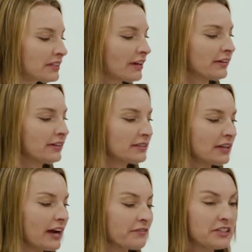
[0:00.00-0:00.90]
areas
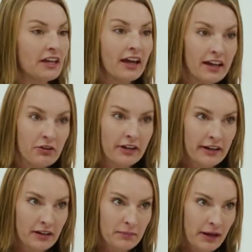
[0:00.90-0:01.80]
have decaying
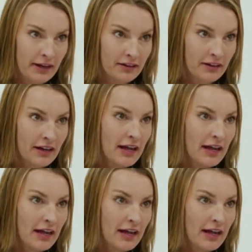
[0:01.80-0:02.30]
organic matter,